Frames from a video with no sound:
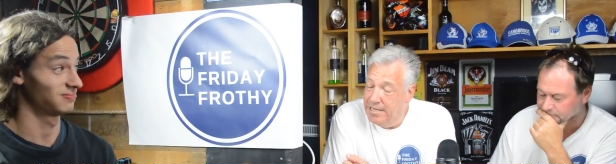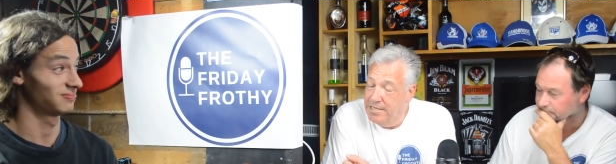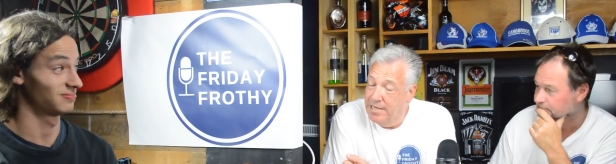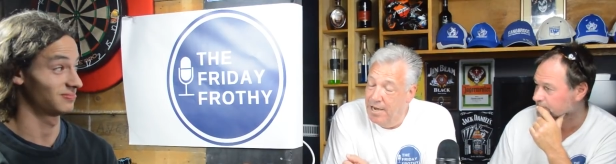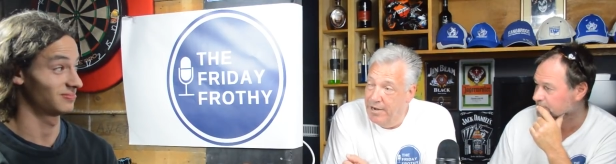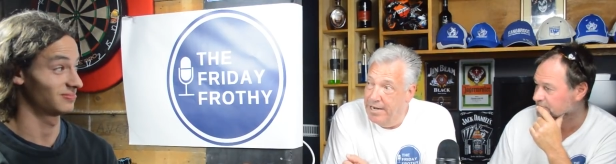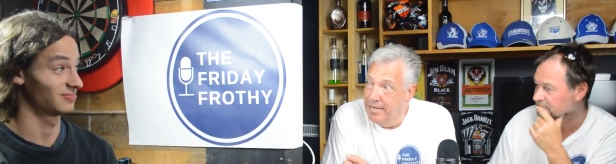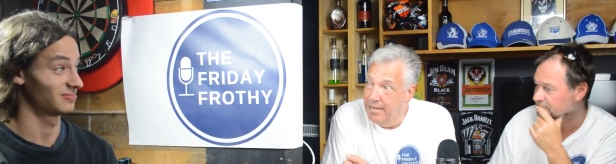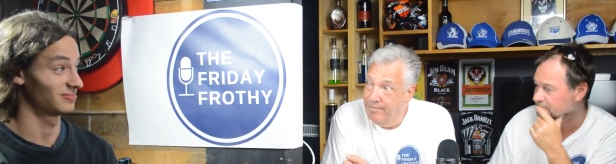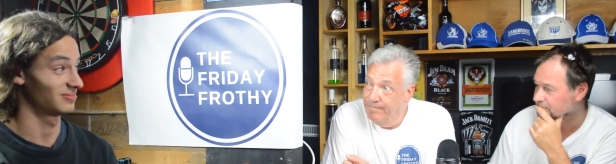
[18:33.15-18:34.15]
Speaker 1: chances are of
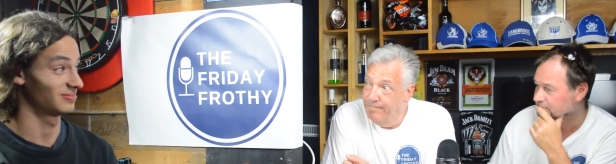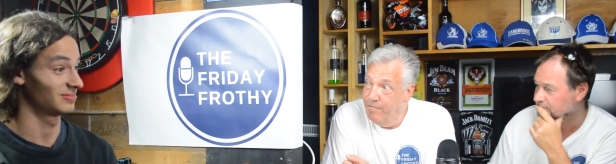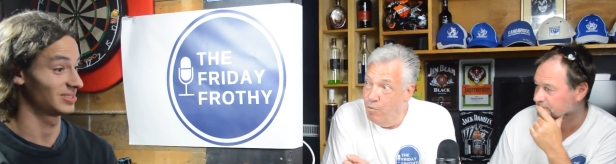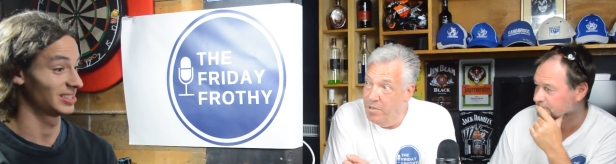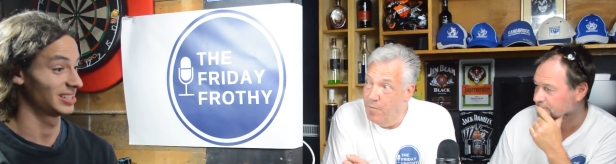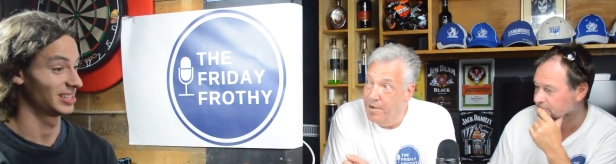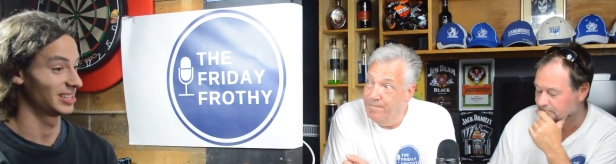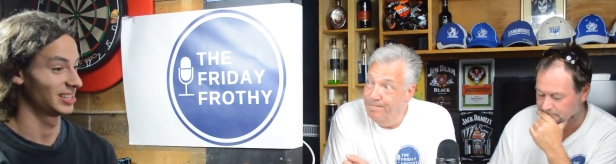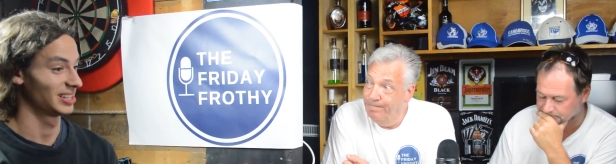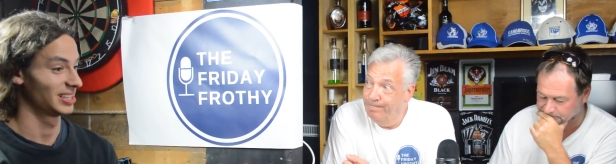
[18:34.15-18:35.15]
getting there? Formula
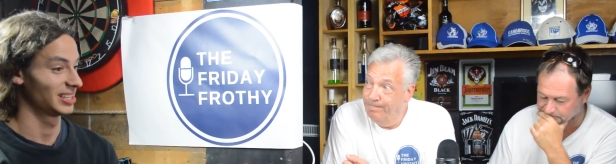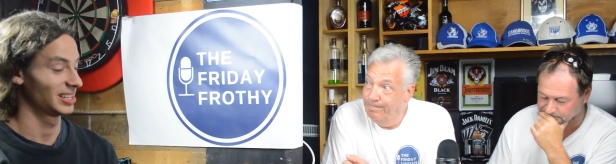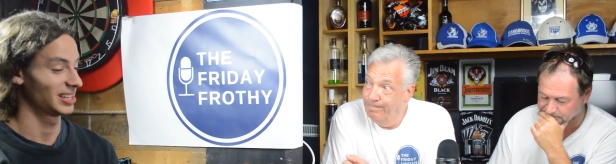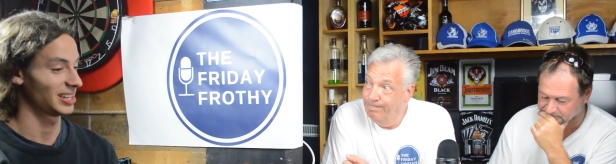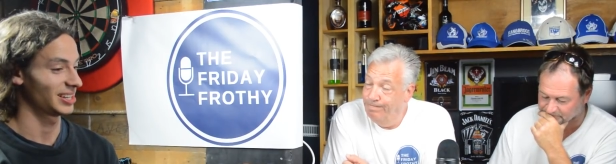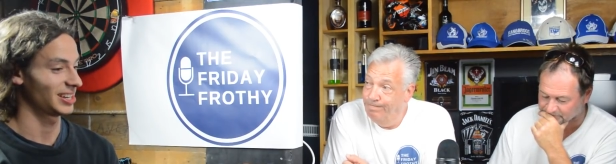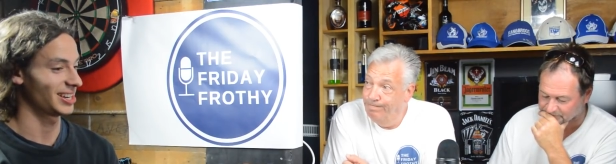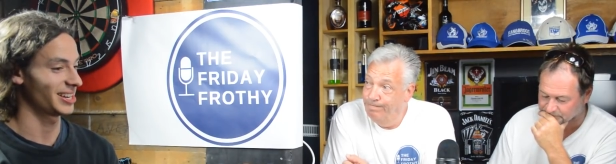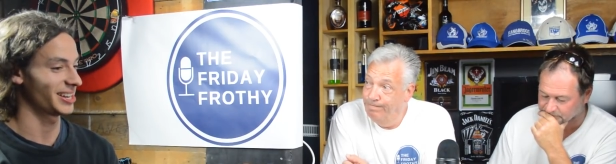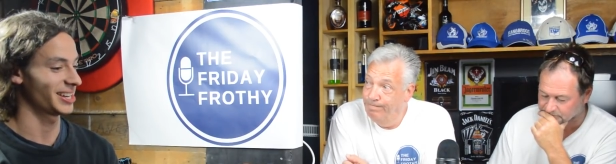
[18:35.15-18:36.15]
One.
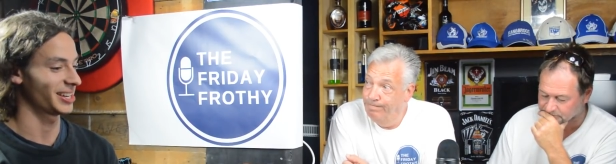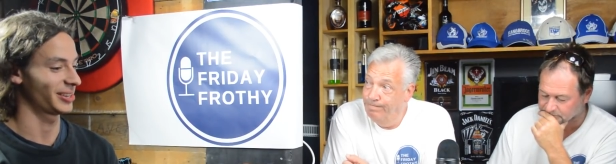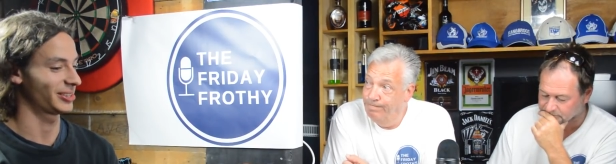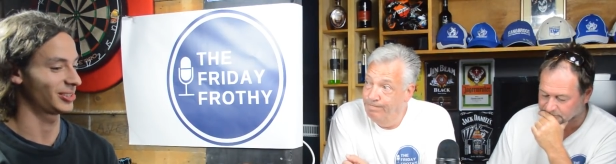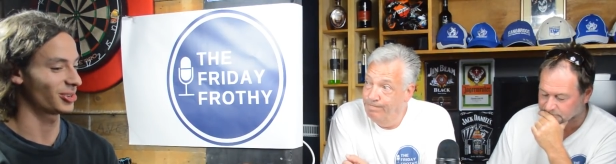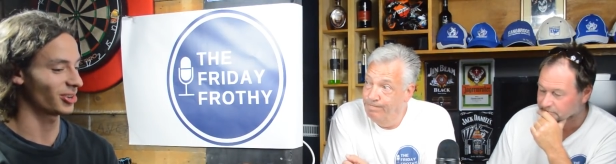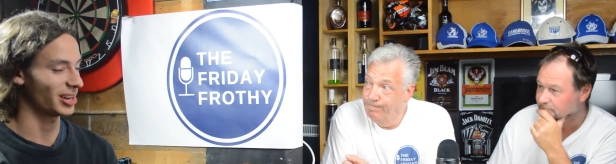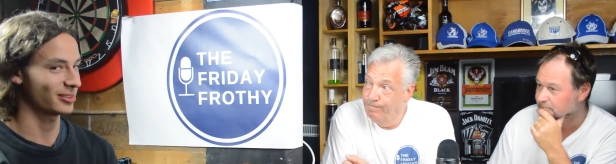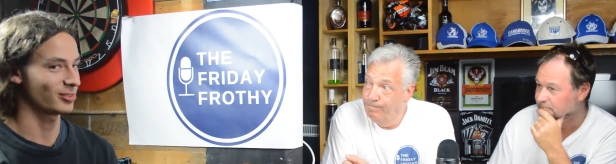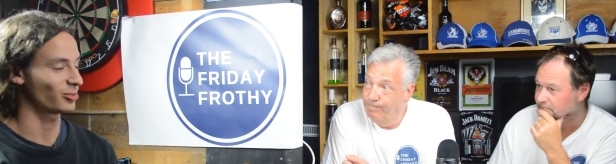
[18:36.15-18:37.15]
Speaker 2: I
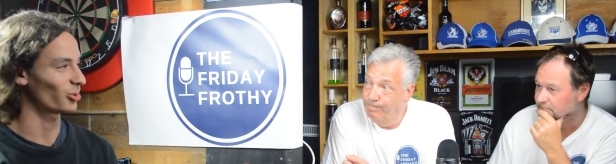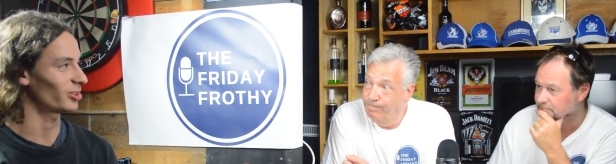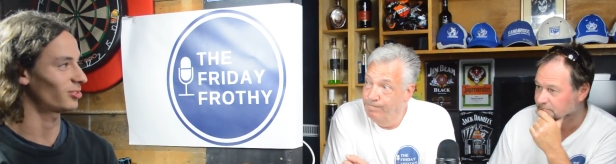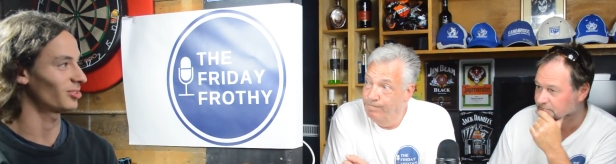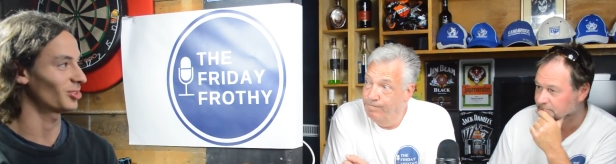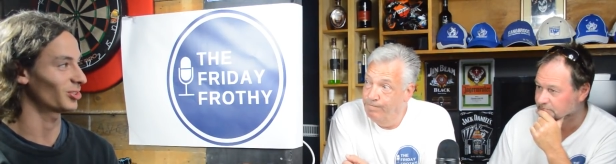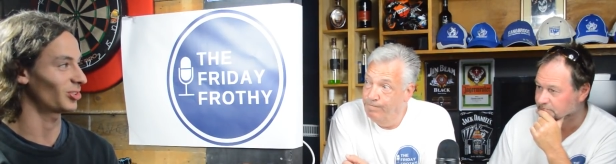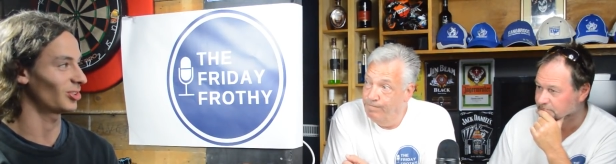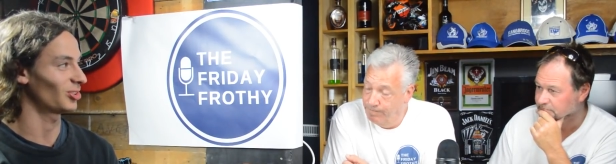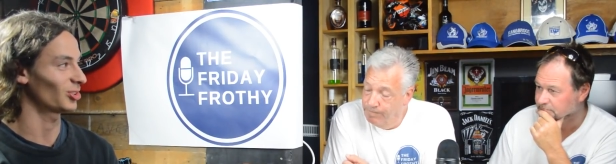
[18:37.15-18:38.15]
got asked this question
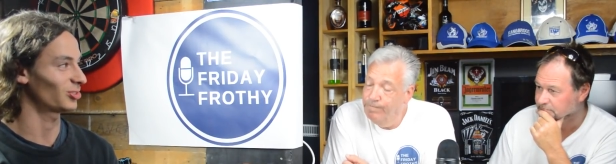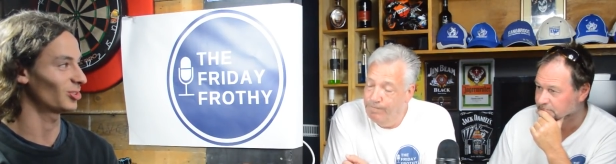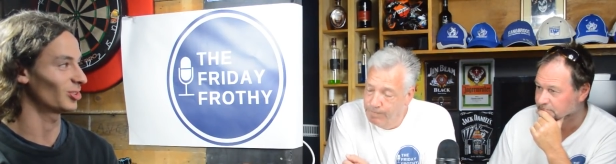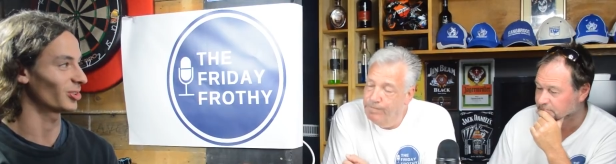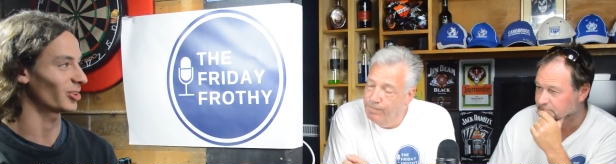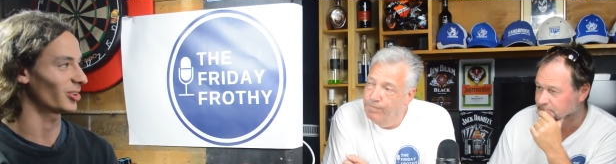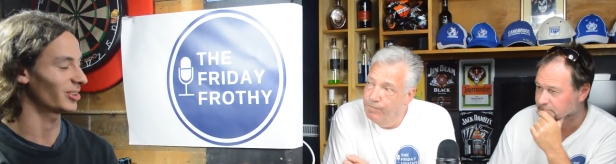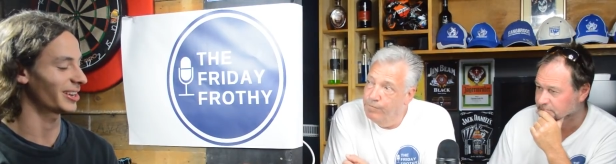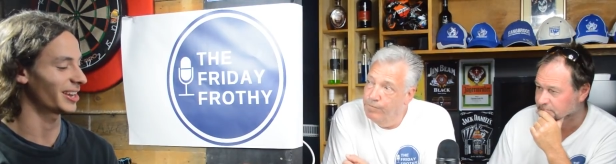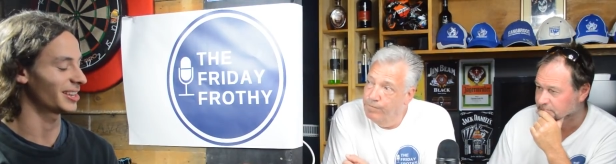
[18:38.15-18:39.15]
not not too long
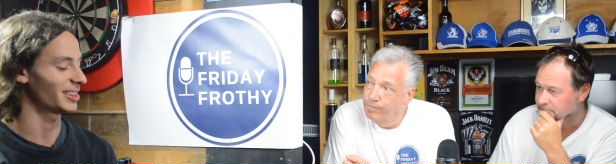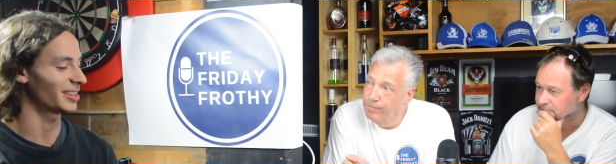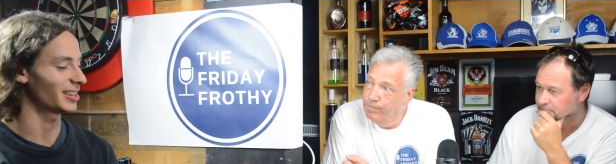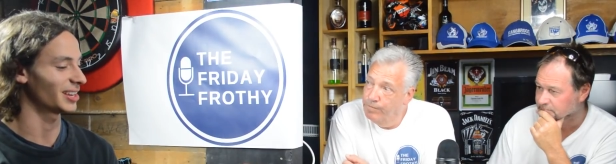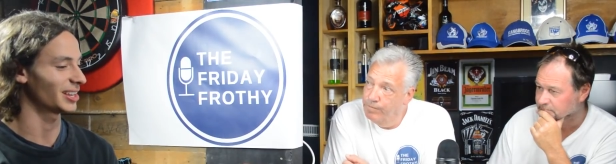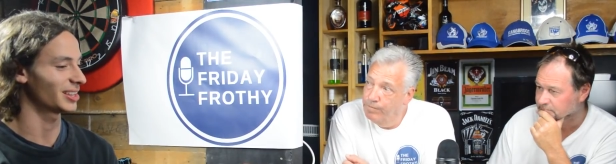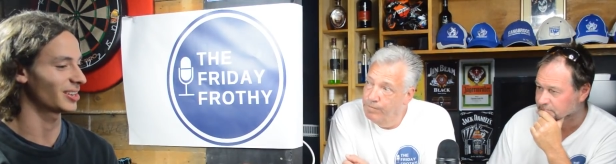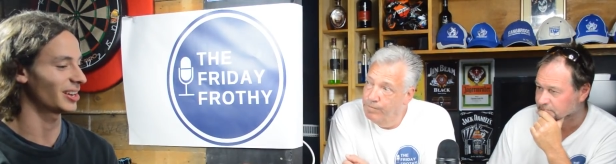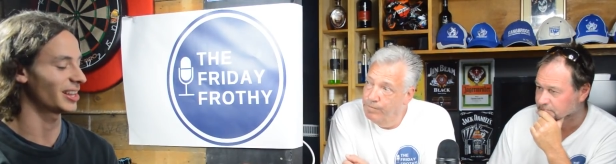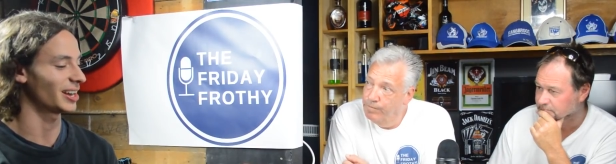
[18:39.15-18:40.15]
ago, and the
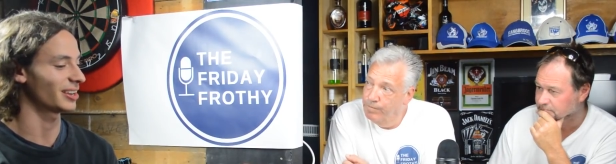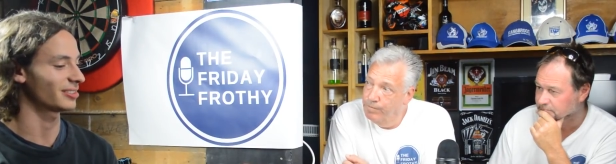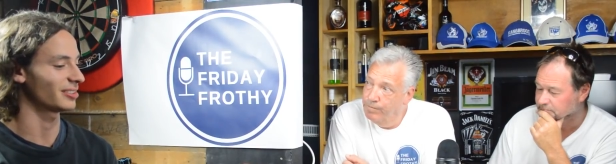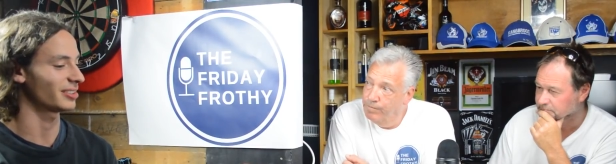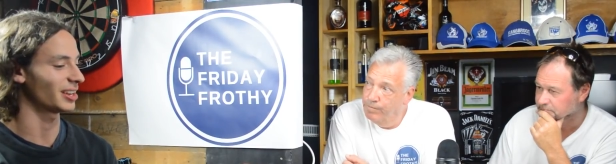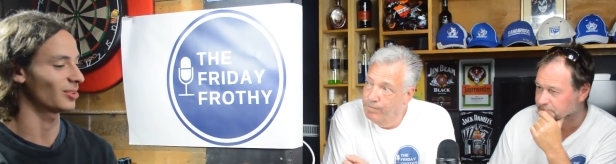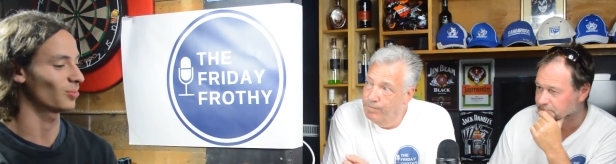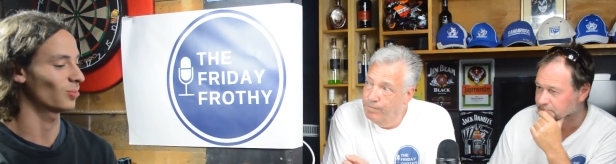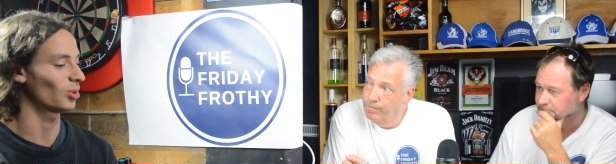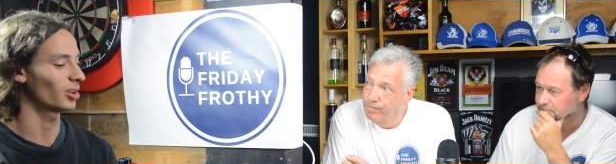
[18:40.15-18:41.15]
the guy that asked it
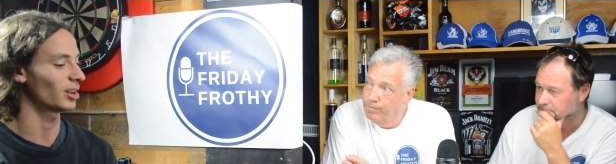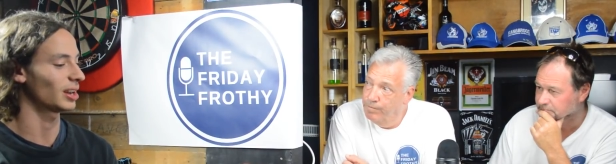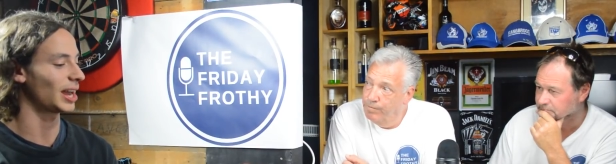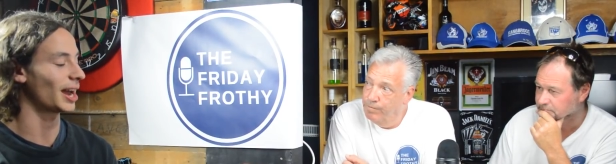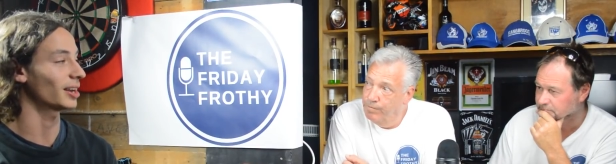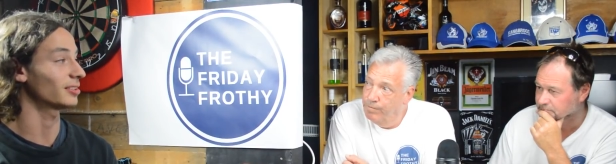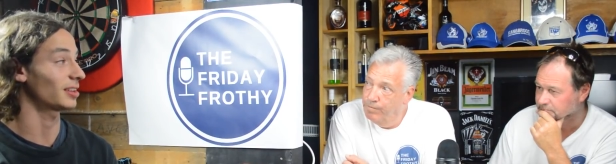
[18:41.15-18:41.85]
said, "What out